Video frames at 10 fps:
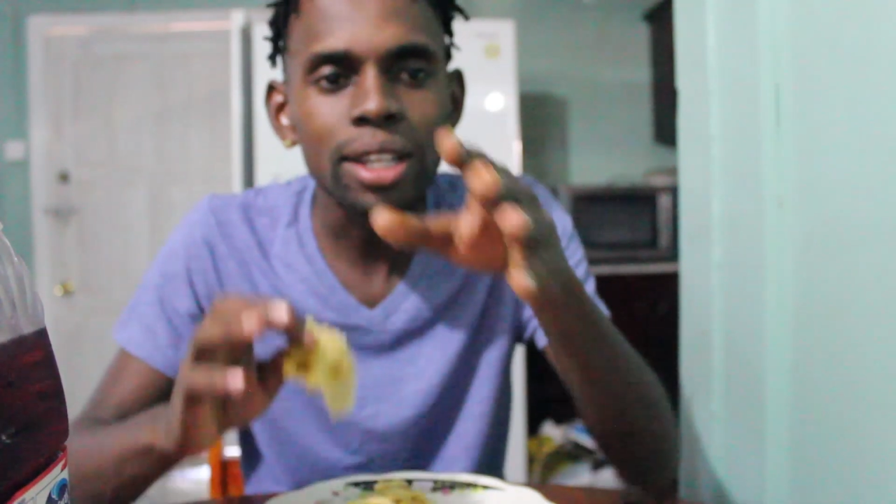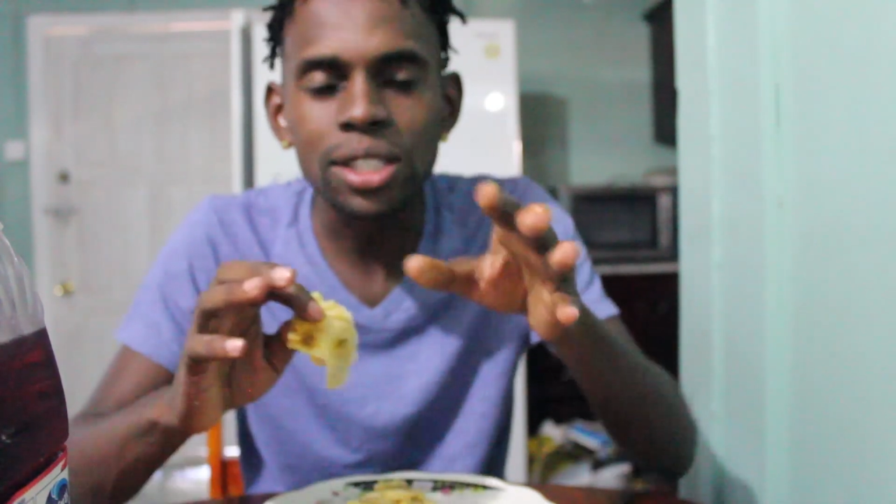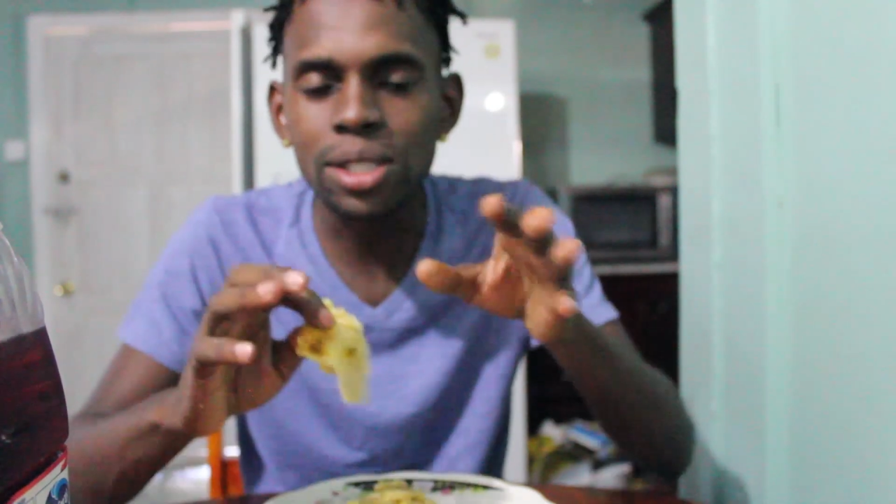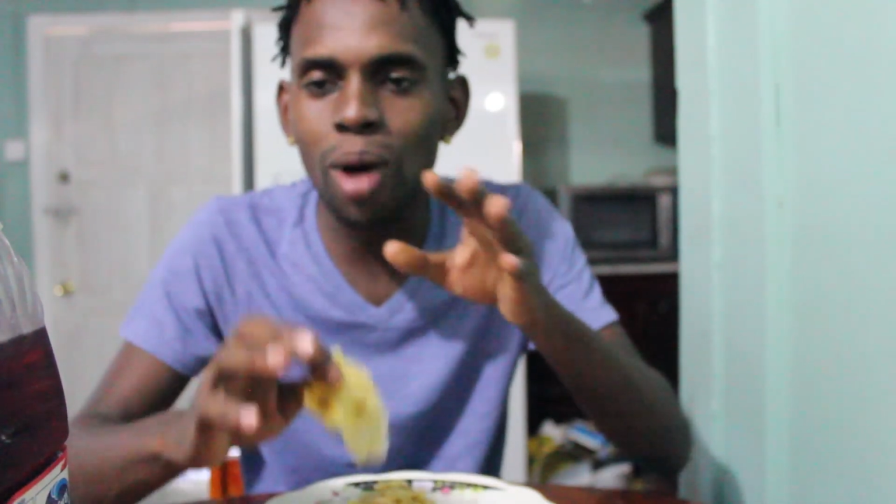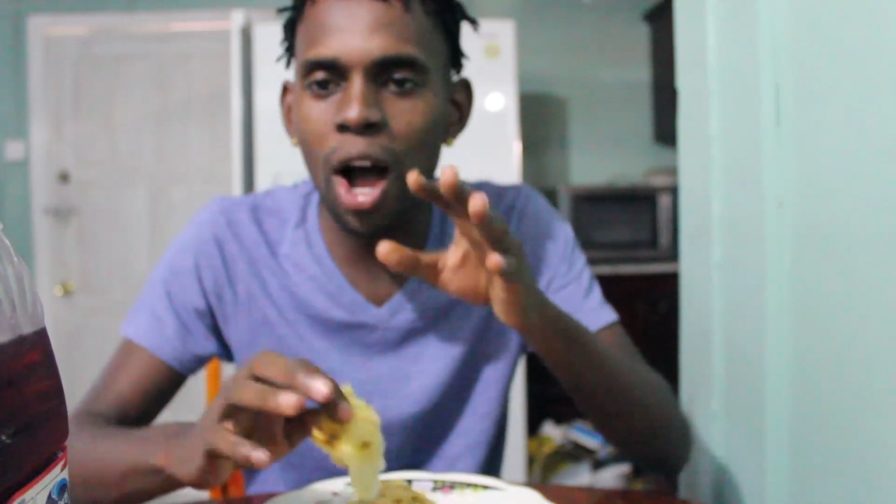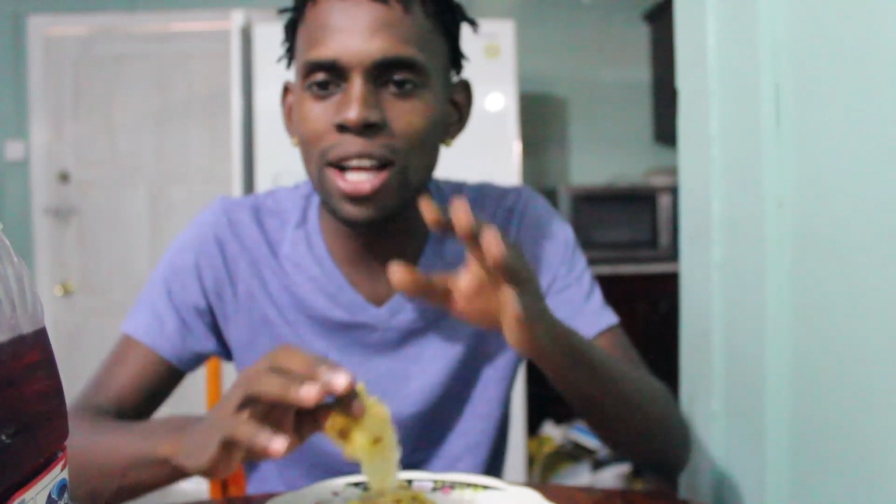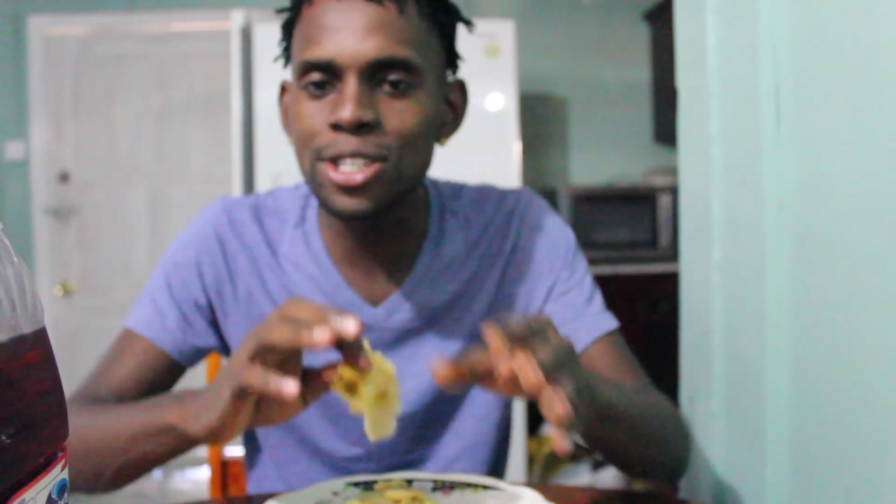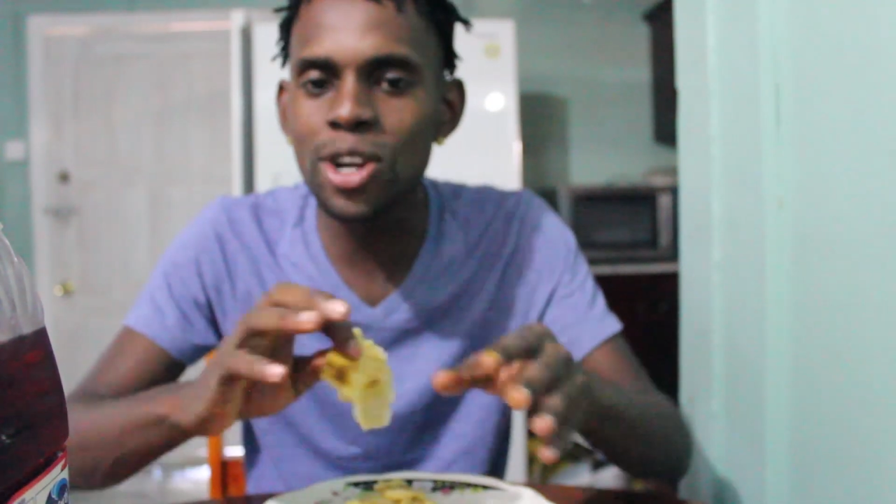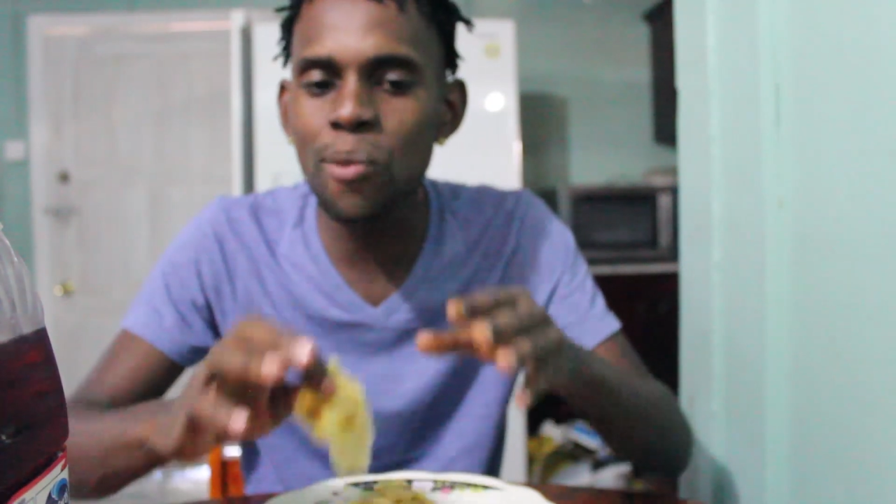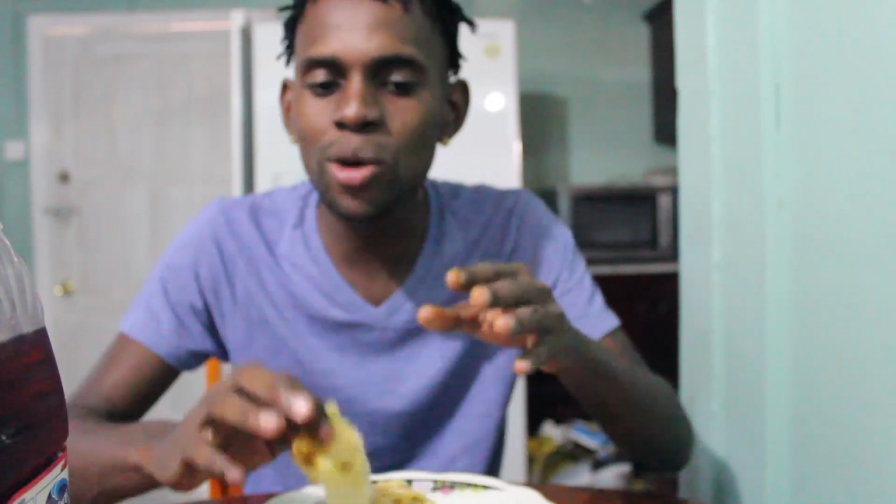small
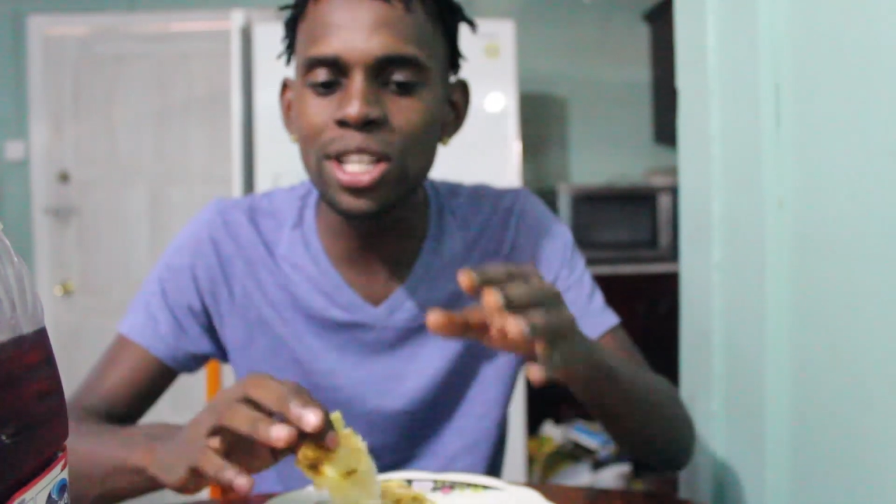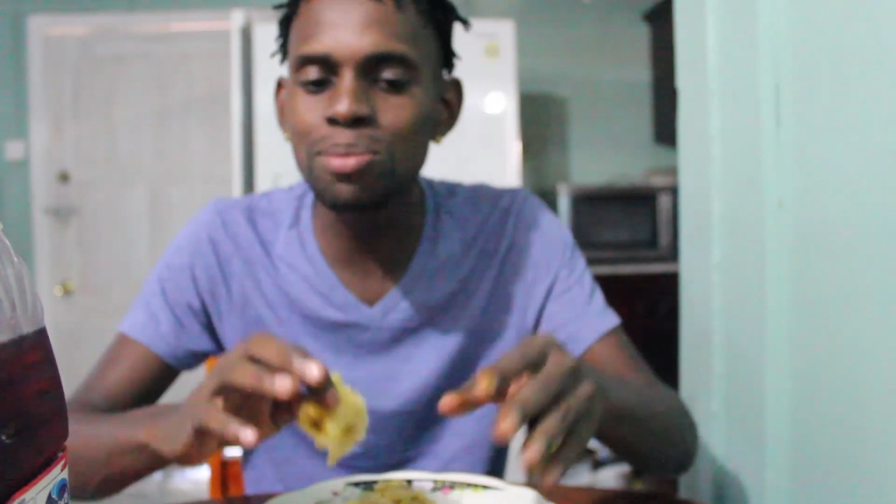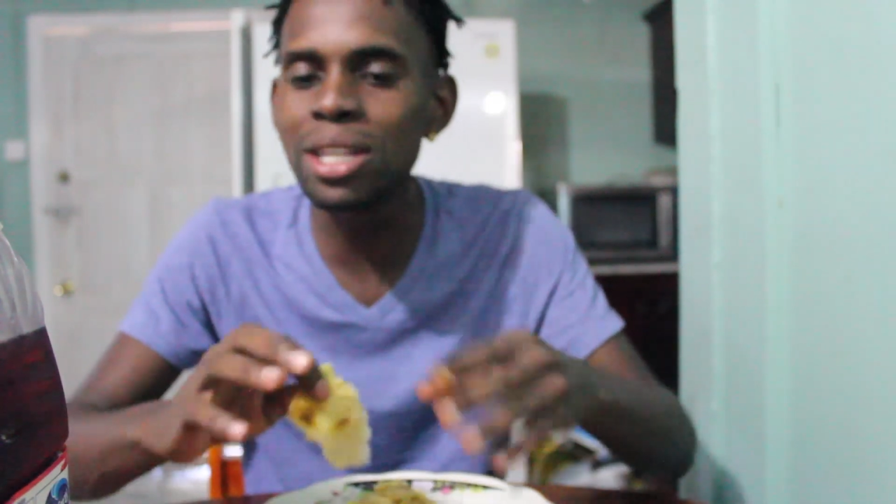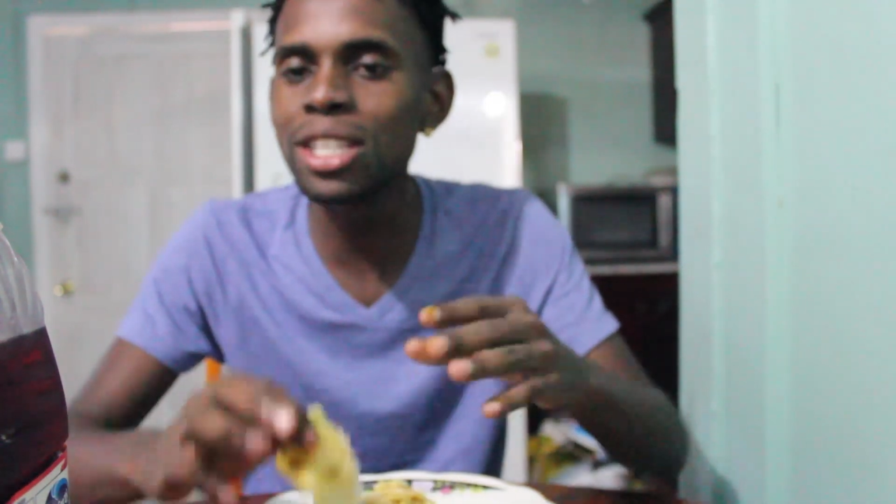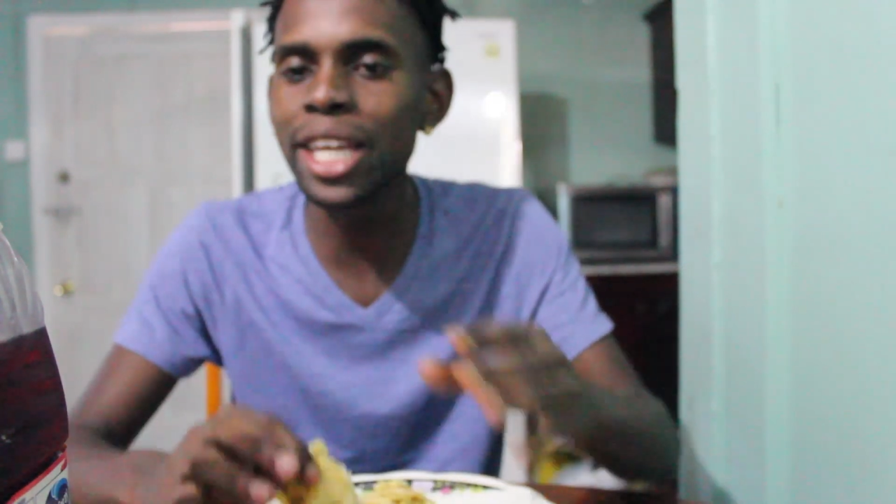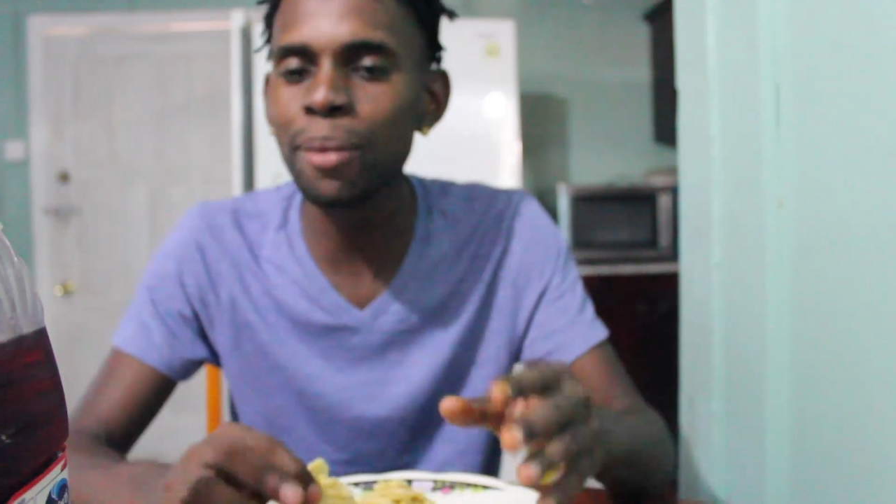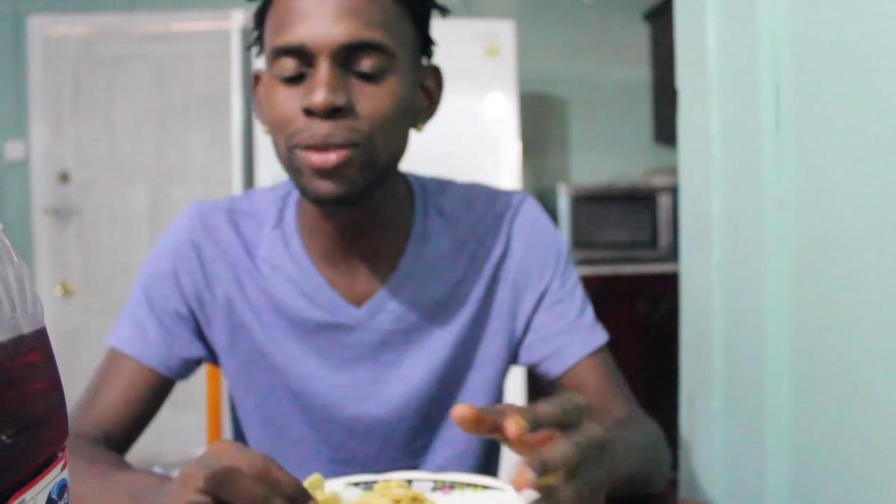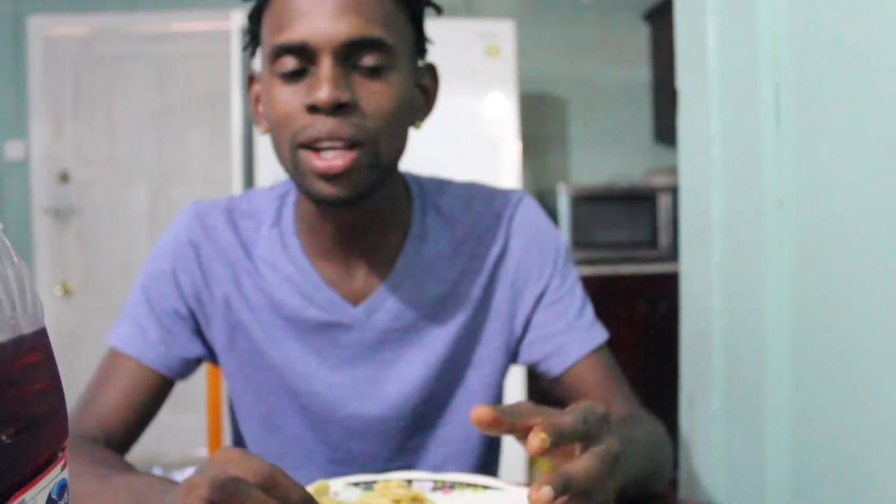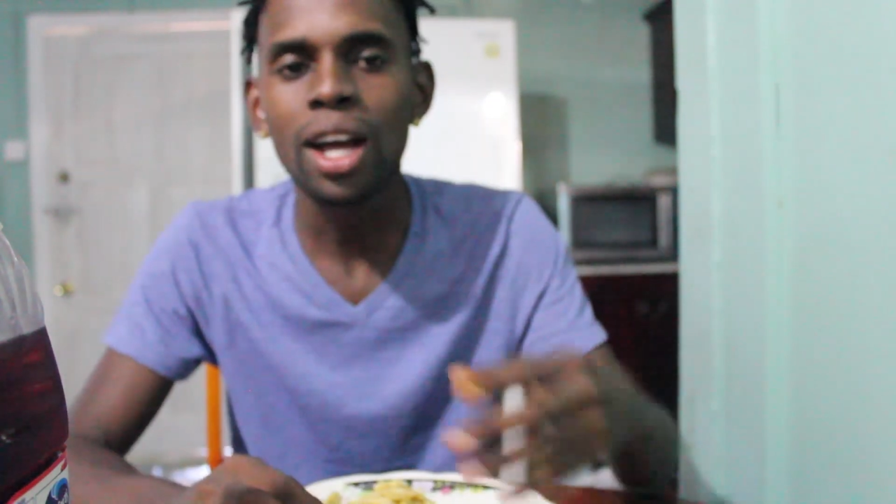ceremonies being kept.